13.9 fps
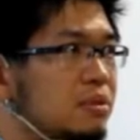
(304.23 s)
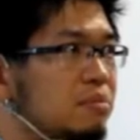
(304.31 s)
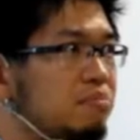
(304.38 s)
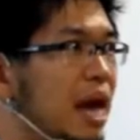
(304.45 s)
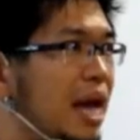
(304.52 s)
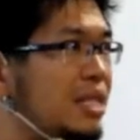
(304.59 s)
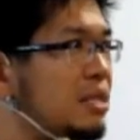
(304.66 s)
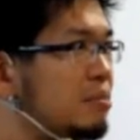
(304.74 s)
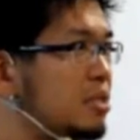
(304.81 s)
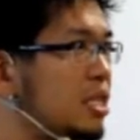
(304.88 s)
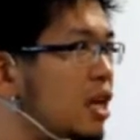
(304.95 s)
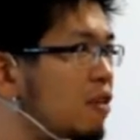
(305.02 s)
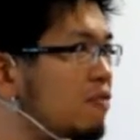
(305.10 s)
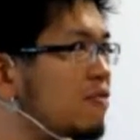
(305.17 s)
Max
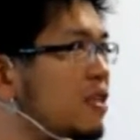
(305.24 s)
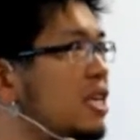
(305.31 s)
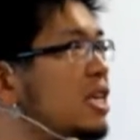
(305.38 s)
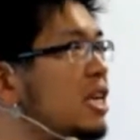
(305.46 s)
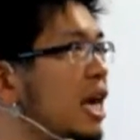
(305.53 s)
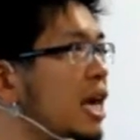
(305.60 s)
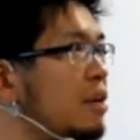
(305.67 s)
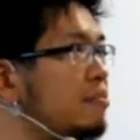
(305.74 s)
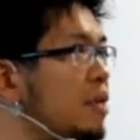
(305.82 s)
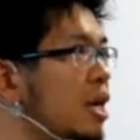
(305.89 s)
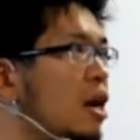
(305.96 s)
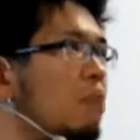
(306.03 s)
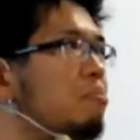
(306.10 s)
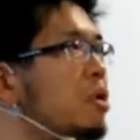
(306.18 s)
himself, he came,
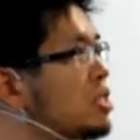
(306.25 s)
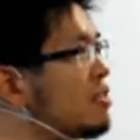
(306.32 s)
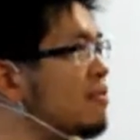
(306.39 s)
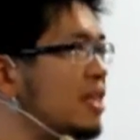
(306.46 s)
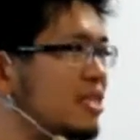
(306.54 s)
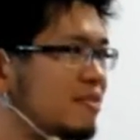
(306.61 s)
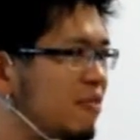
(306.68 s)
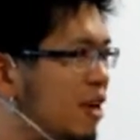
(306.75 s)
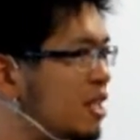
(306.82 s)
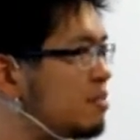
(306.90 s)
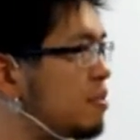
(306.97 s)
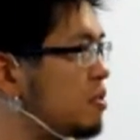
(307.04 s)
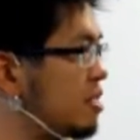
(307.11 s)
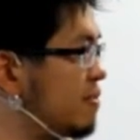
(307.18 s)
most of his friends,
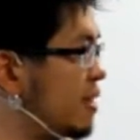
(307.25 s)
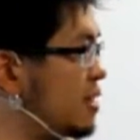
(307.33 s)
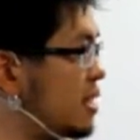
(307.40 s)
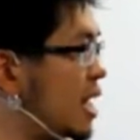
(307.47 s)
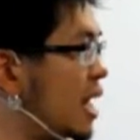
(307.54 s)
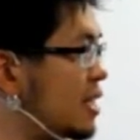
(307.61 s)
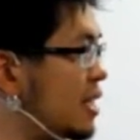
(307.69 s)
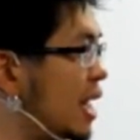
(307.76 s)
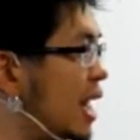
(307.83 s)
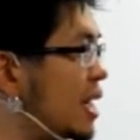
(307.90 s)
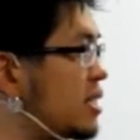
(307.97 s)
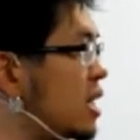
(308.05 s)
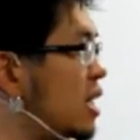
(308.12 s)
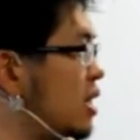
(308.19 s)
most of his
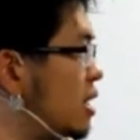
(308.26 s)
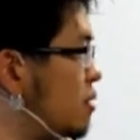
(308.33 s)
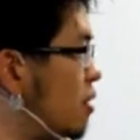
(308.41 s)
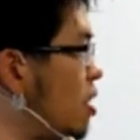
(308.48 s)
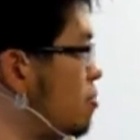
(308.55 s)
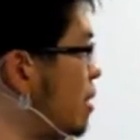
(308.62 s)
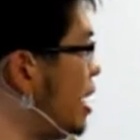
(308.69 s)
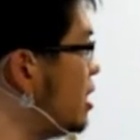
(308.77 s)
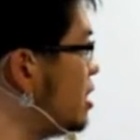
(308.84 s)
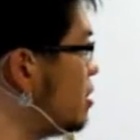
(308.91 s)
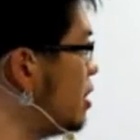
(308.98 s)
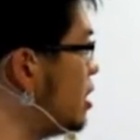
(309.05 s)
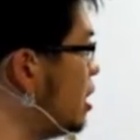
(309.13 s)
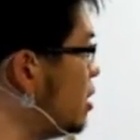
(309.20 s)
contacts, they were all made
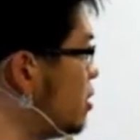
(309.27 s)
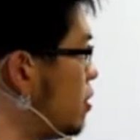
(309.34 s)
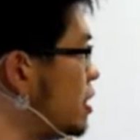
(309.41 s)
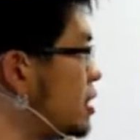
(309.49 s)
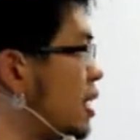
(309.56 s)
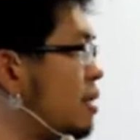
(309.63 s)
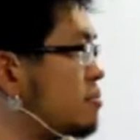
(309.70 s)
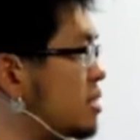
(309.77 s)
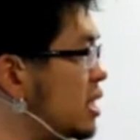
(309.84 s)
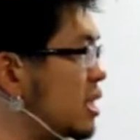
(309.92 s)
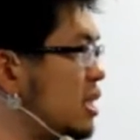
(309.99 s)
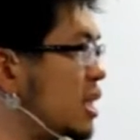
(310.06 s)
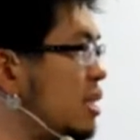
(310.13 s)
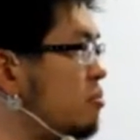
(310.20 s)
during the Illinois times. He,
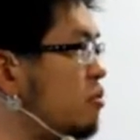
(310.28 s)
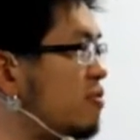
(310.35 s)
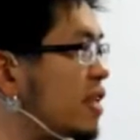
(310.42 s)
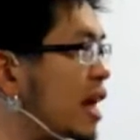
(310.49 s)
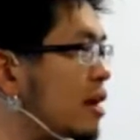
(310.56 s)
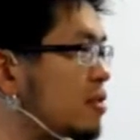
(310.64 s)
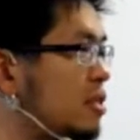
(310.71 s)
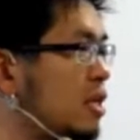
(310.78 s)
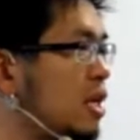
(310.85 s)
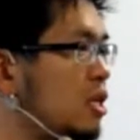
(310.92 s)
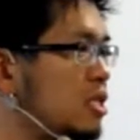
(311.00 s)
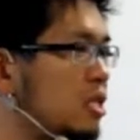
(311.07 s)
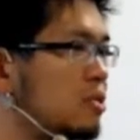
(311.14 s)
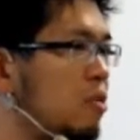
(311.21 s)
he moved out
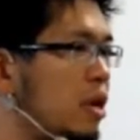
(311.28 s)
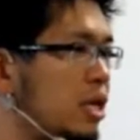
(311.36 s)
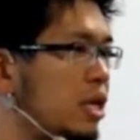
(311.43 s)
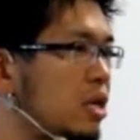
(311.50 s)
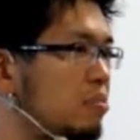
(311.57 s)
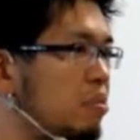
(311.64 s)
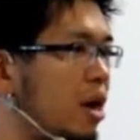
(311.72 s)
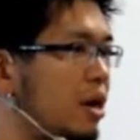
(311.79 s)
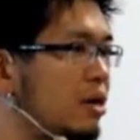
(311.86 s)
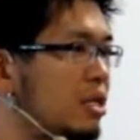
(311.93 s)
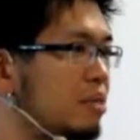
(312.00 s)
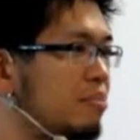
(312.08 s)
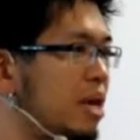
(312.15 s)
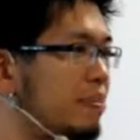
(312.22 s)
just one year prior to
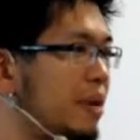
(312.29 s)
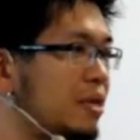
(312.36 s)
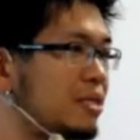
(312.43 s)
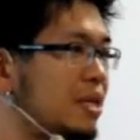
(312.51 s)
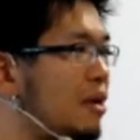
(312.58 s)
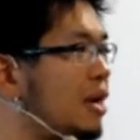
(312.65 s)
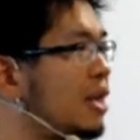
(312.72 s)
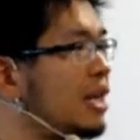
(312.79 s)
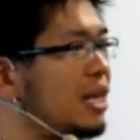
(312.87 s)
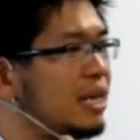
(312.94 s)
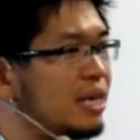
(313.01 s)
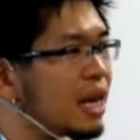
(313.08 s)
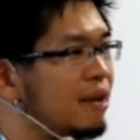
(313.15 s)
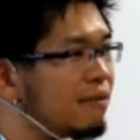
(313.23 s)
PayPal starting. He
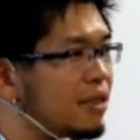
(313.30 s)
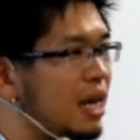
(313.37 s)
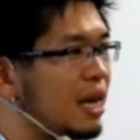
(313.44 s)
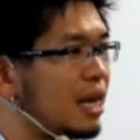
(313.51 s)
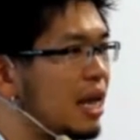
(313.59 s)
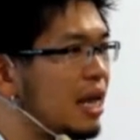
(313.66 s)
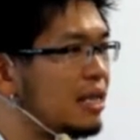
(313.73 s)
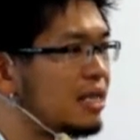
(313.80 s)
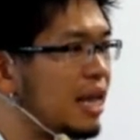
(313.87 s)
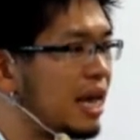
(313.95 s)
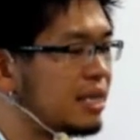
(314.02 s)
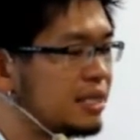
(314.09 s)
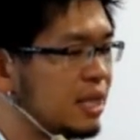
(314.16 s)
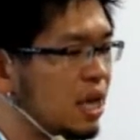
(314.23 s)
didn't have a lot of contacts.